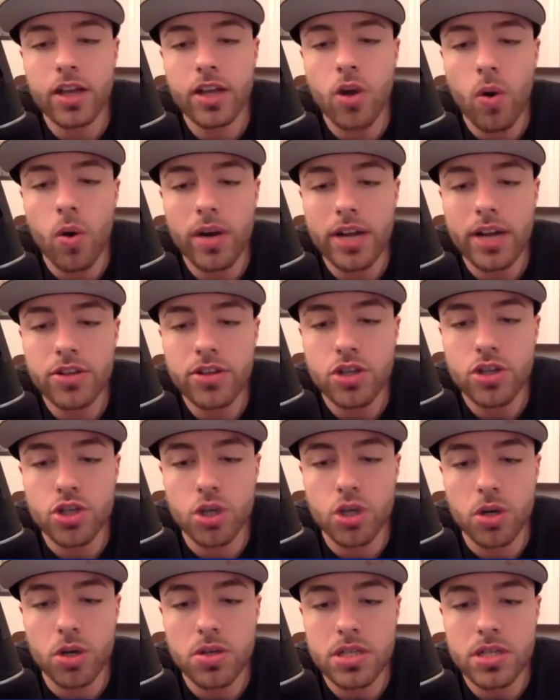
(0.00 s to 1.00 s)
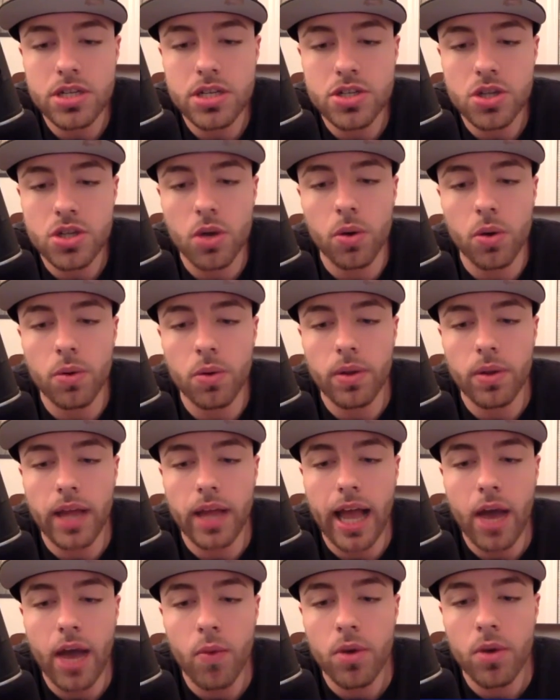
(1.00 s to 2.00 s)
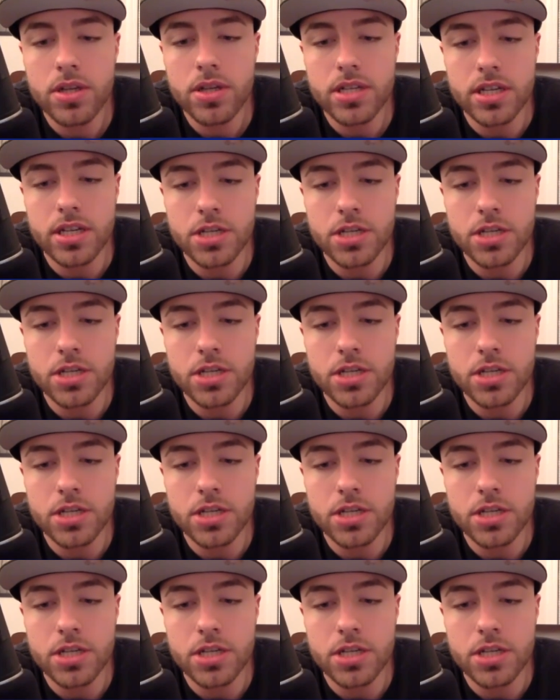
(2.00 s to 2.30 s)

going out to Jersey, so how was it,